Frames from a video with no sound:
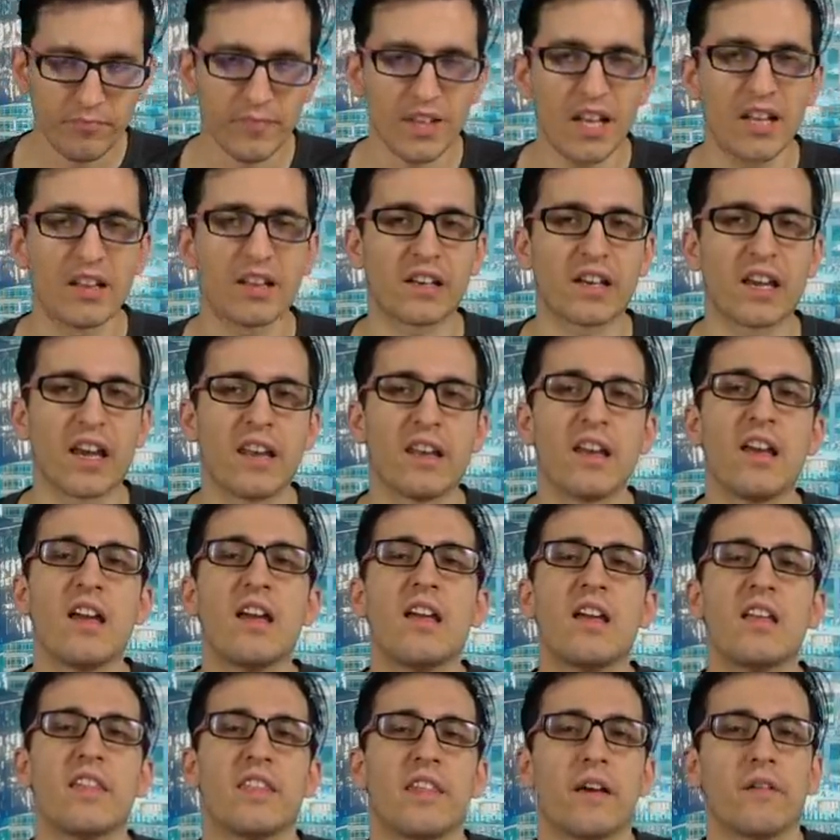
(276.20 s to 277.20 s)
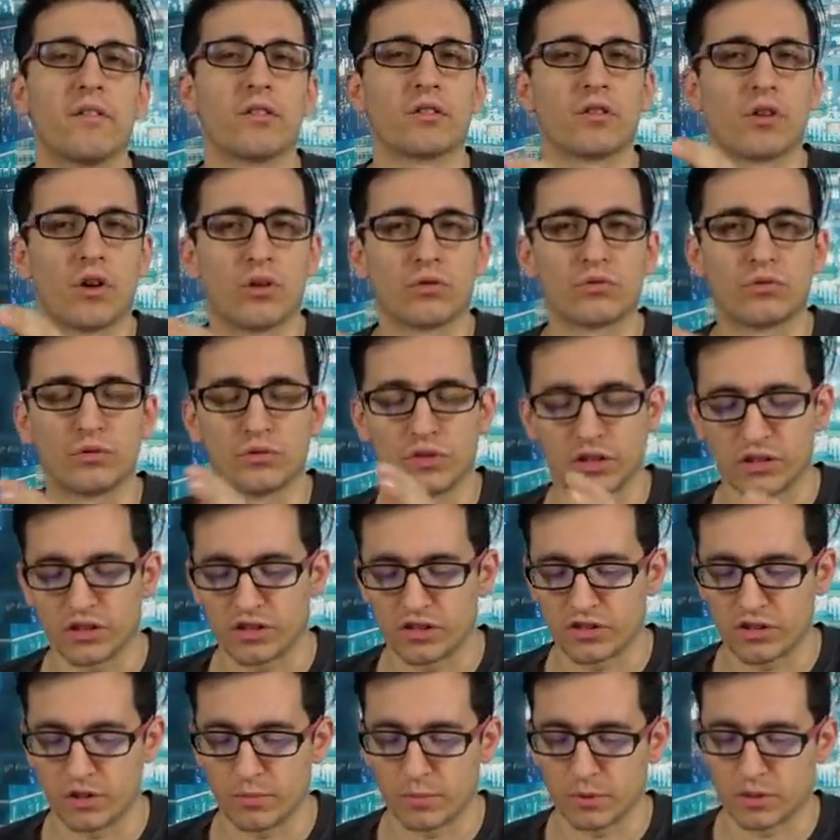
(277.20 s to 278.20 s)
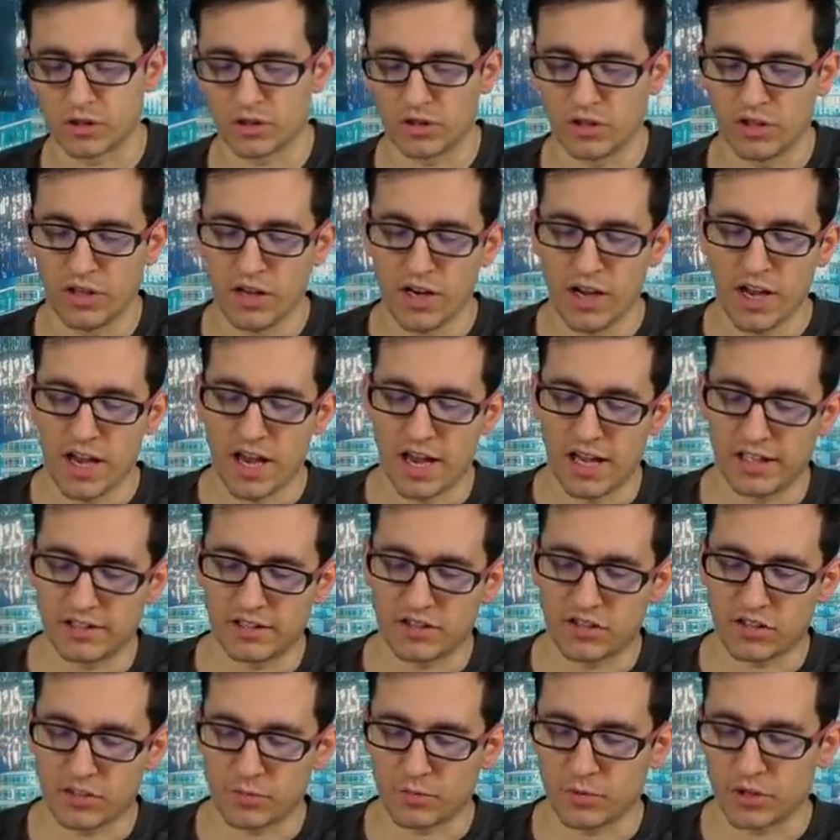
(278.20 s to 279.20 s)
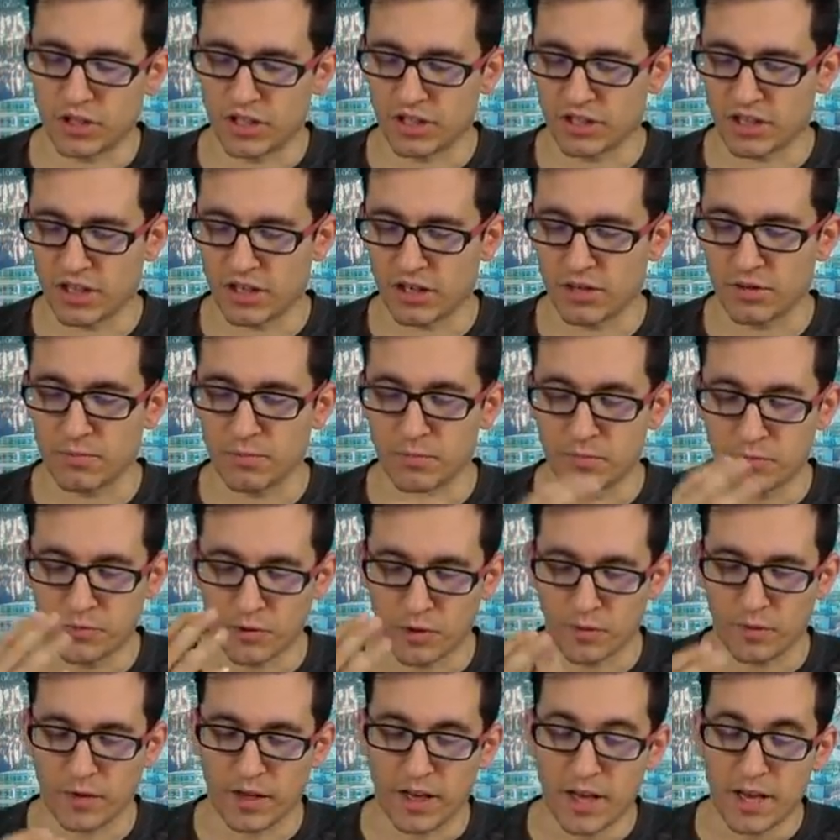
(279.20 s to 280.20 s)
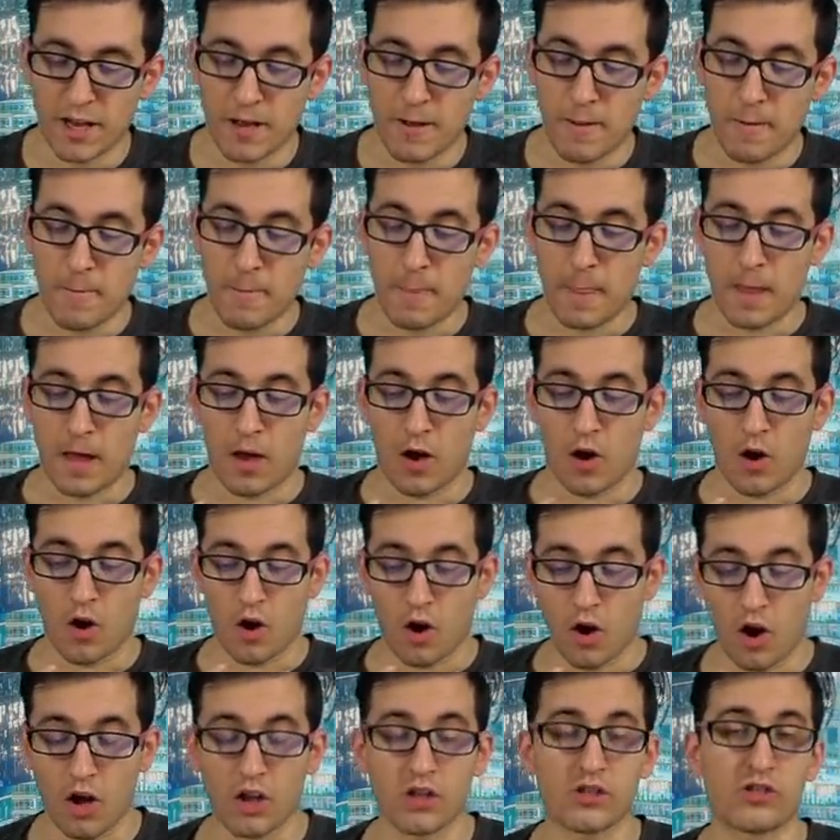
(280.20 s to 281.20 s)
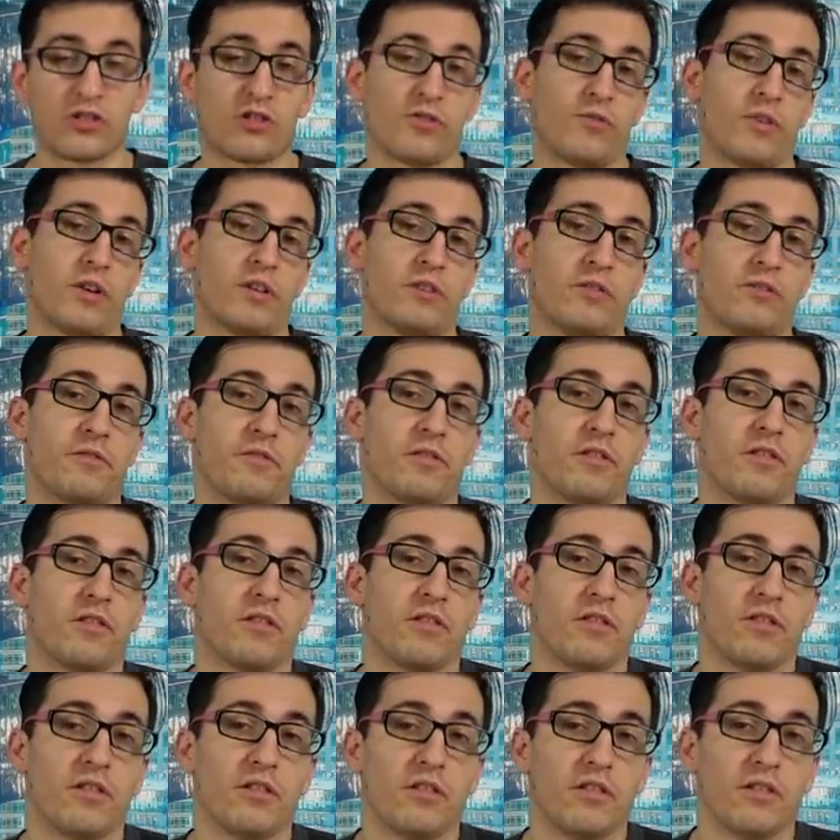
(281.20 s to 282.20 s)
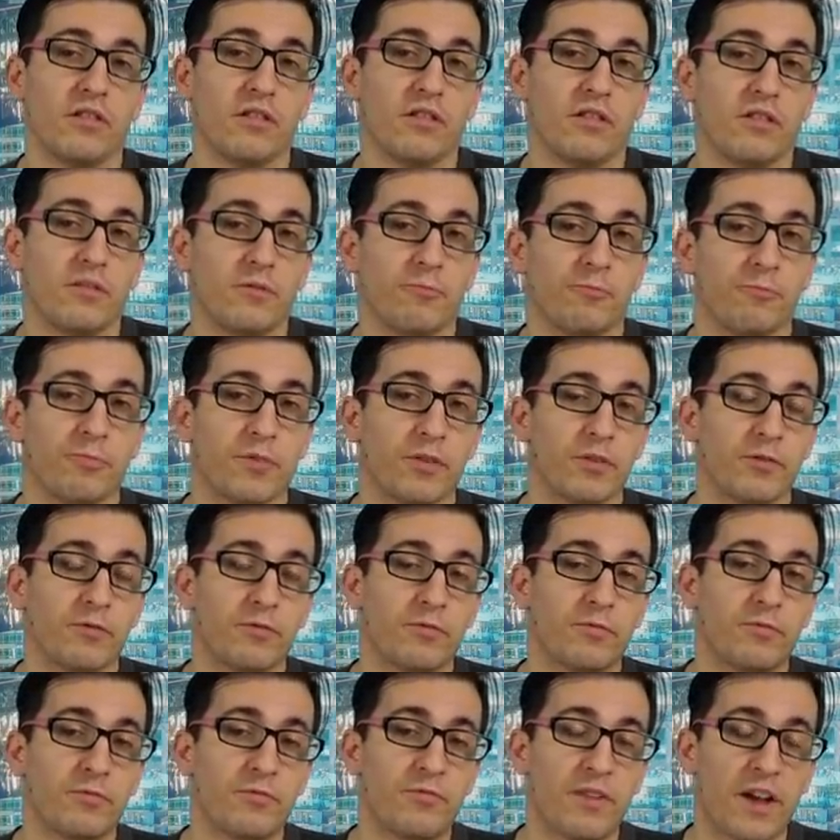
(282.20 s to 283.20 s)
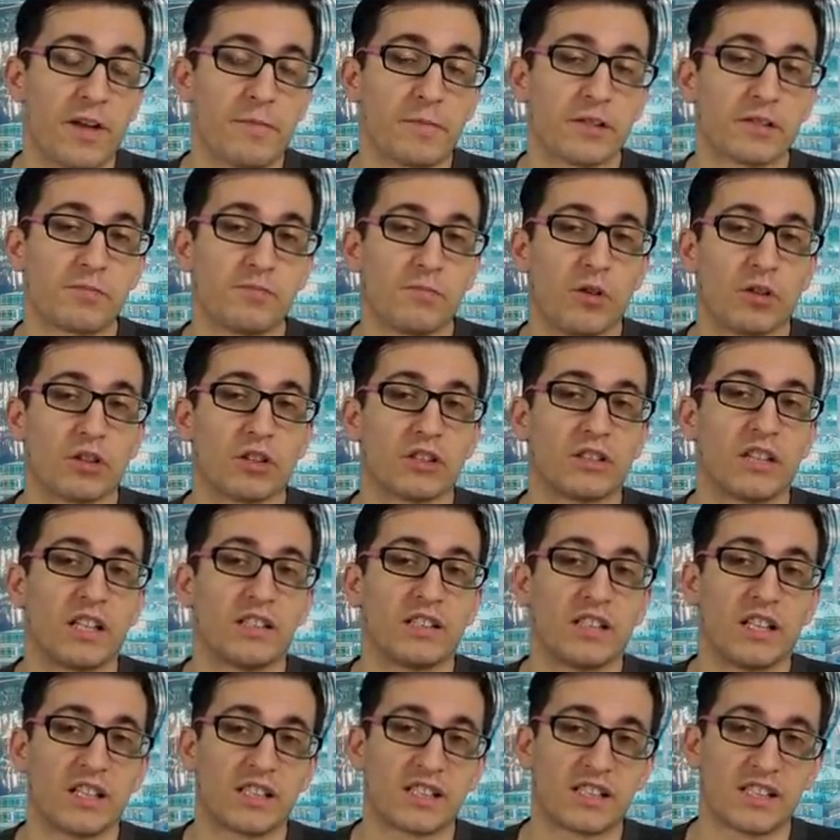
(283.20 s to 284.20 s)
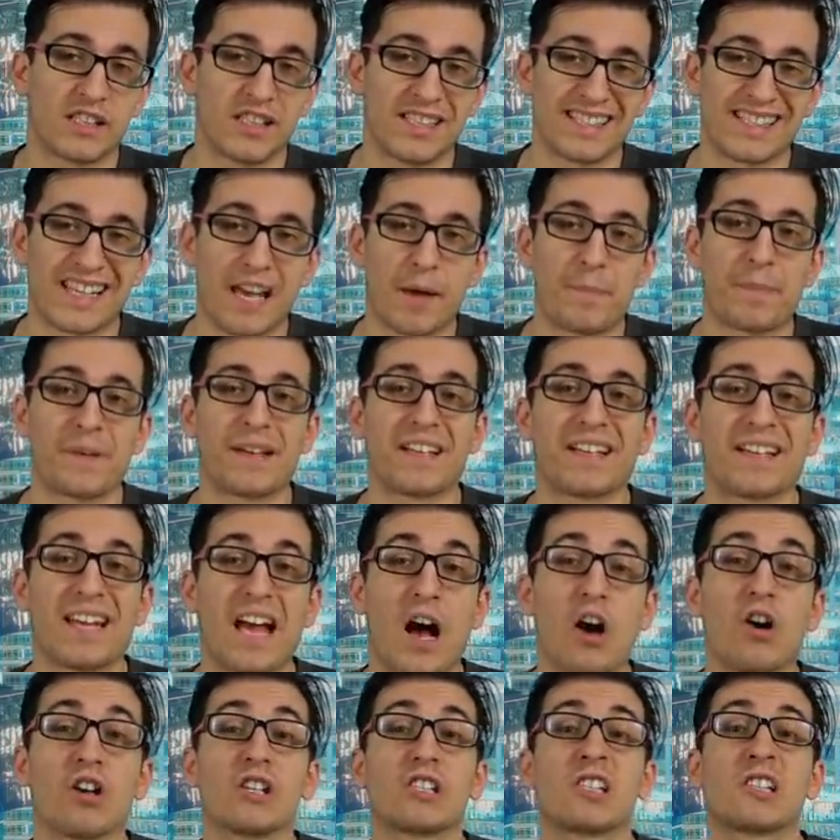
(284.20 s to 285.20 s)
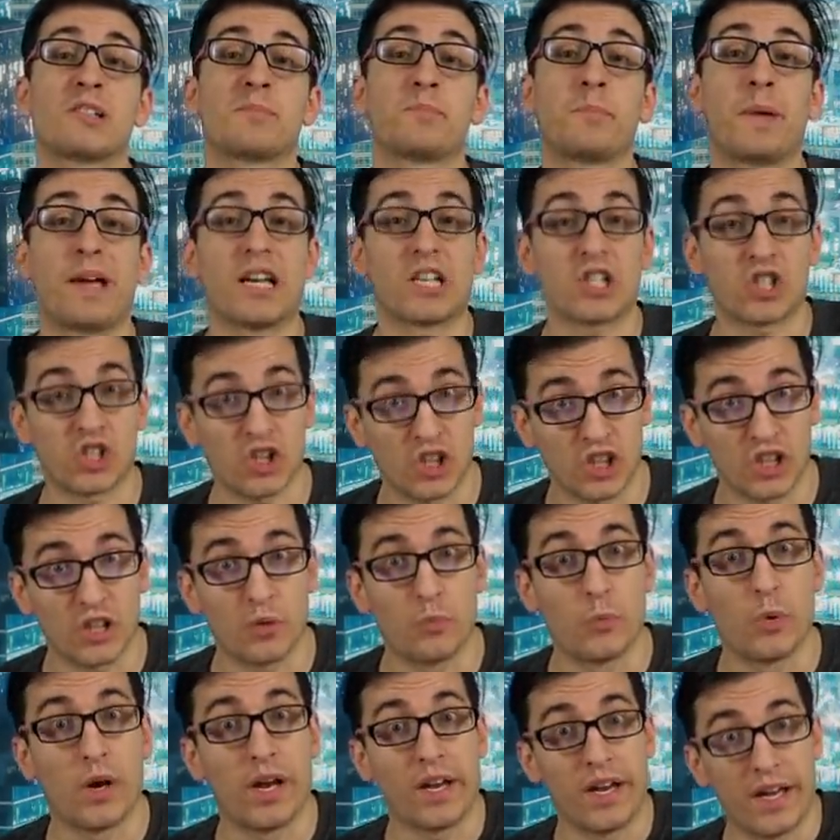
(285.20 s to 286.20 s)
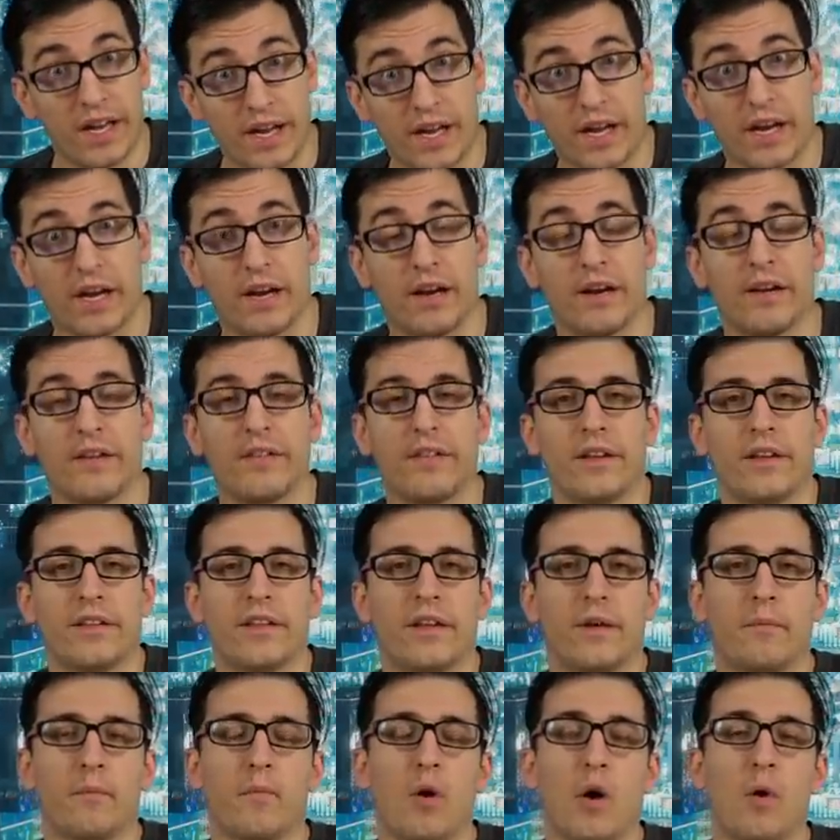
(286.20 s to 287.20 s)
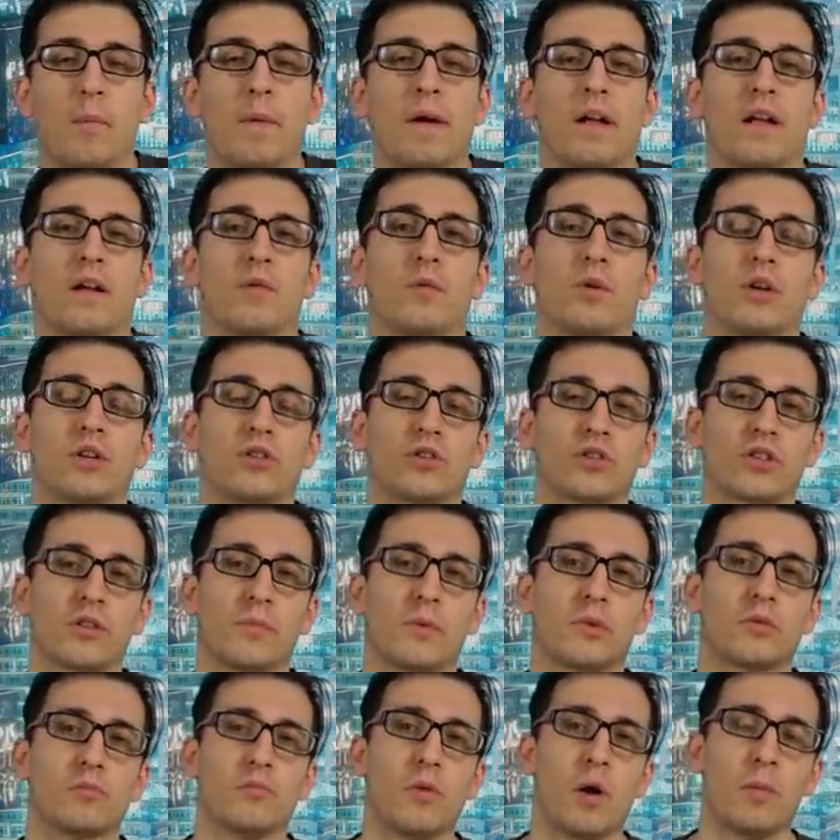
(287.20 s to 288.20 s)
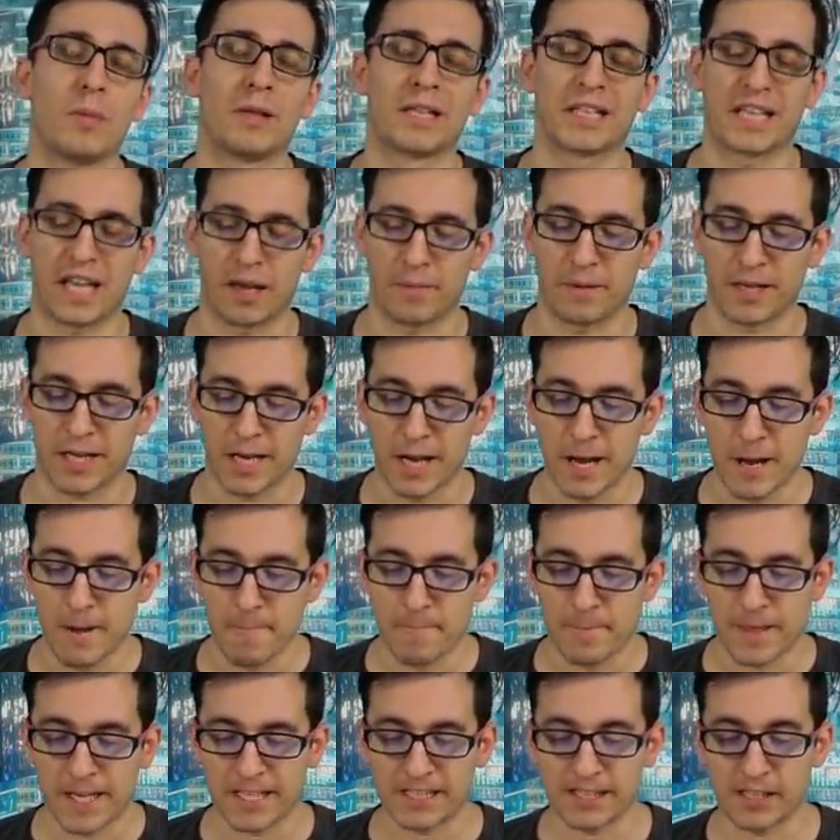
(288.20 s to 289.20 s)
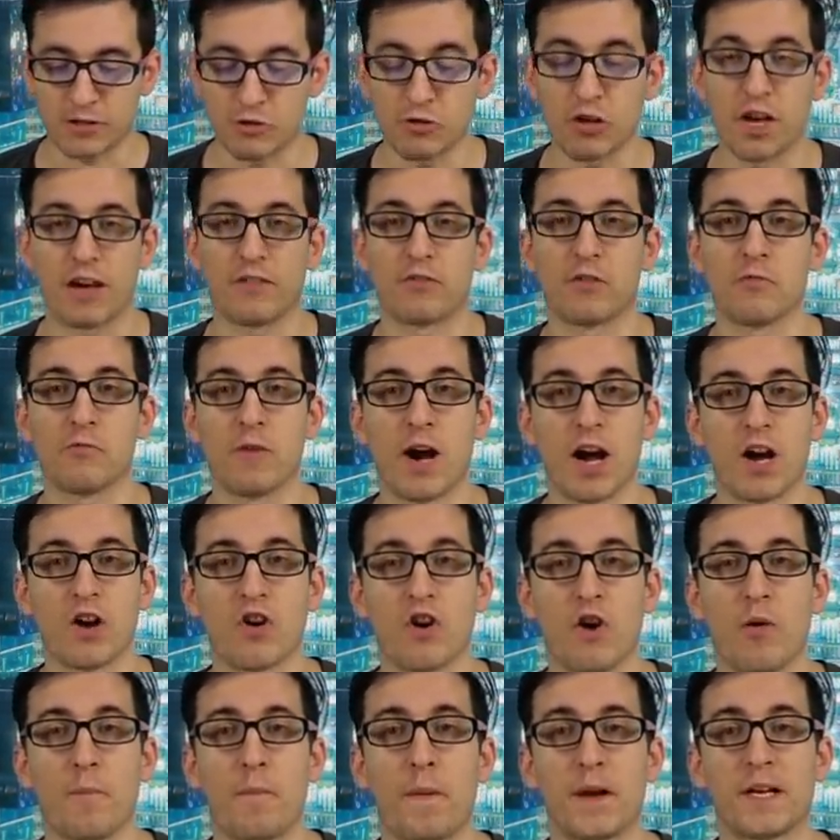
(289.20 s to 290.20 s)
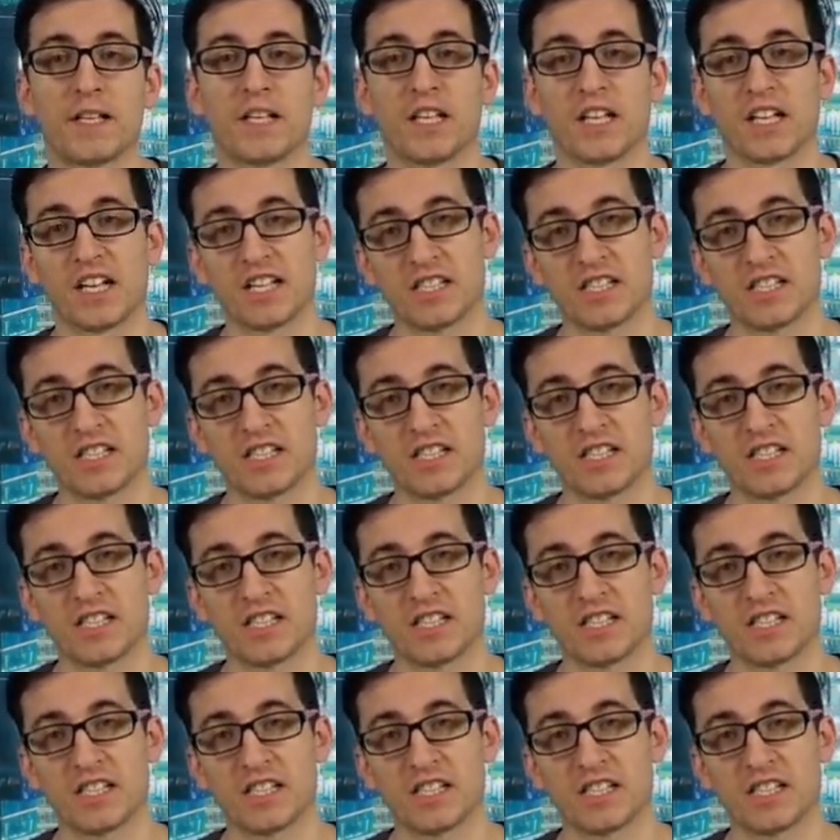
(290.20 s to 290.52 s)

And again, they will go to the distributor and distributor getting forward. Also very uh, uh famous model that, that is happening now, especially when the, uh, the, the mobile, we are talking about mobile gaming, is that you have a one company that